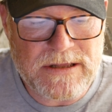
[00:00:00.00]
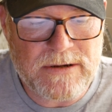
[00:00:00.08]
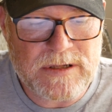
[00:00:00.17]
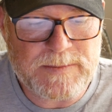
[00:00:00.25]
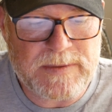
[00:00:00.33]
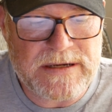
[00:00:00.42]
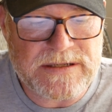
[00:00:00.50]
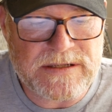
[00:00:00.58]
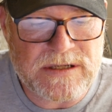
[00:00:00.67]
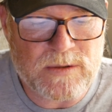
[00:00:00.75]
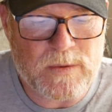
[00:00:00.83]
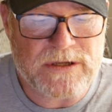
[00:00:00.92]
those
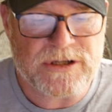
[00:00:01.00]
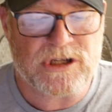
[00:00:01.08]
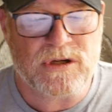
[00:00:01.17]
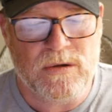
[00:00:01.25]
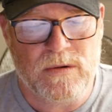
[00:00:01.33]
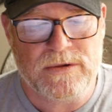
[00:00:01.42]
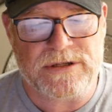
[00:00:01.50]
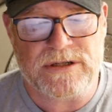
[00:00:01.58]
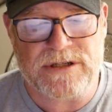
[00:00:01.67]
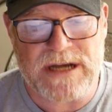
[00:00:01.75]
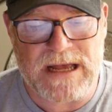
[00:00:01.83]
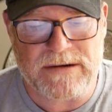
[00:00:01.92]
places as well, schools
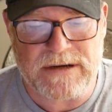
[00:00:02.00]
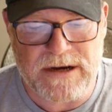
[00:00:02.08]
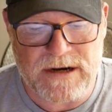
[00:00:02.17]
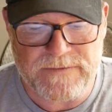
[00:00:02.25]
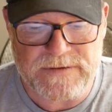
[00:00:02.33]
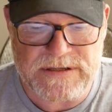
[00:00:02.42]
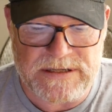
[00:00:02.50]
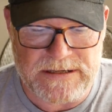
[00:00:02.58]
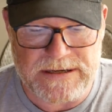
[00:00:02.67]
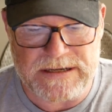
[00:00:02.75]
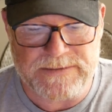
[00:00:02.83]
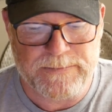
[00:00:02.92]
and child care
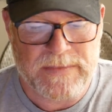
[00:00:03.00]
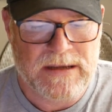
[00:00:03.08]
facilities.